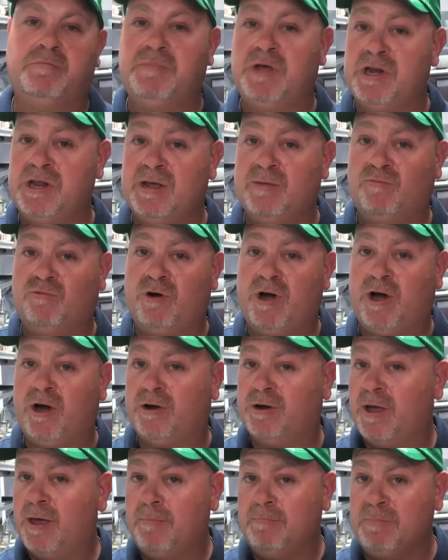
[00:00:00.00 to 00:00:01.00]
Medium
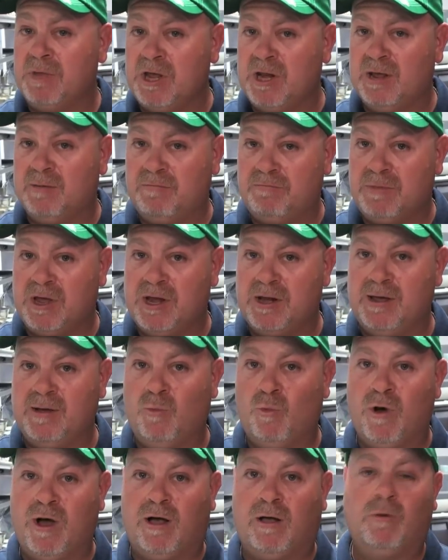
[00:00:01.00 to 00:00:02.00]
rare, medium,
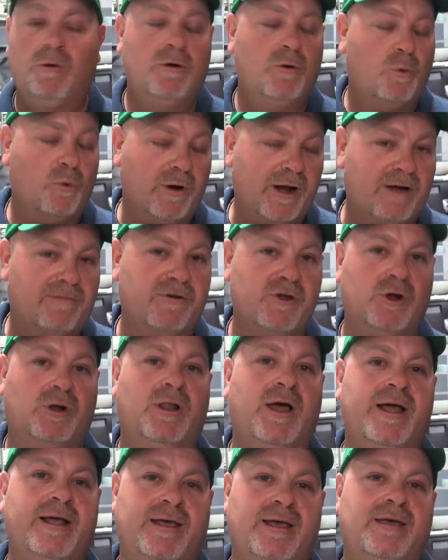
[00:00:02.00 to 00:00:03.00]
medium well, whatever
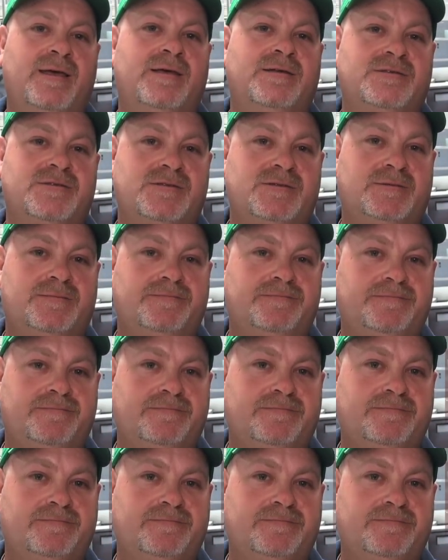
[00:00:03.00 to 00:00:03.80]
your liking is.